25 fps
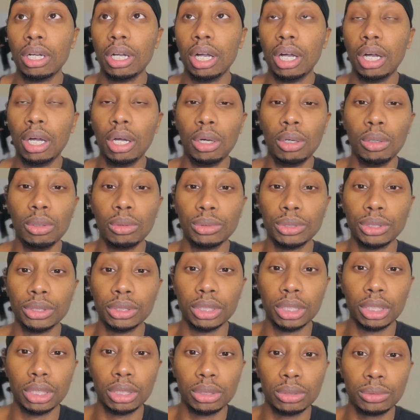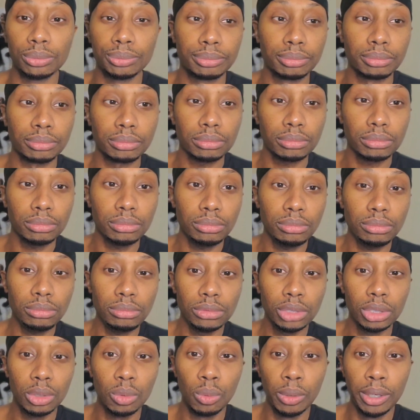oh,
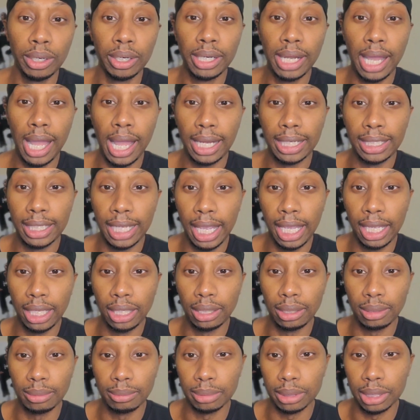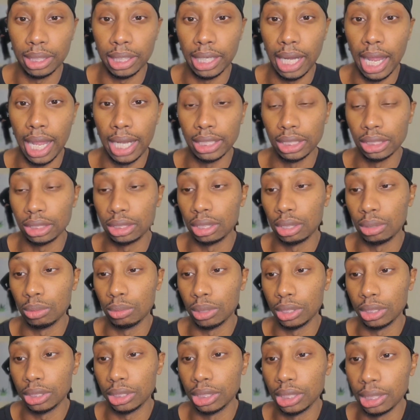we're not dating, but I just
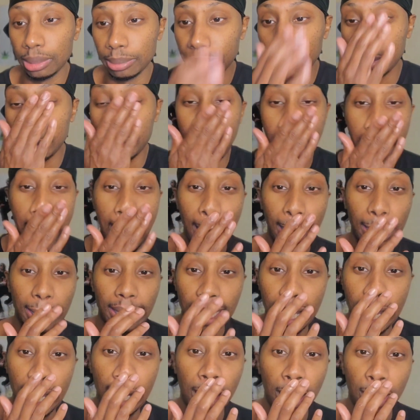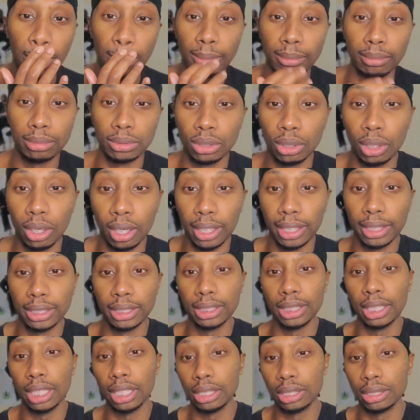don't want you to be mad that I'm
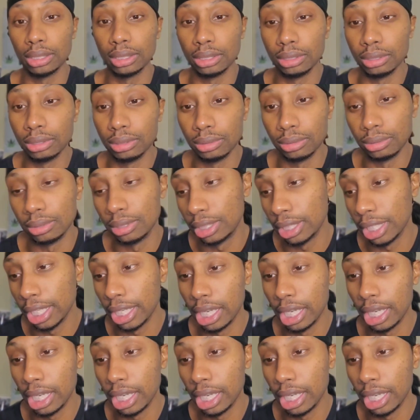talking to other dudes.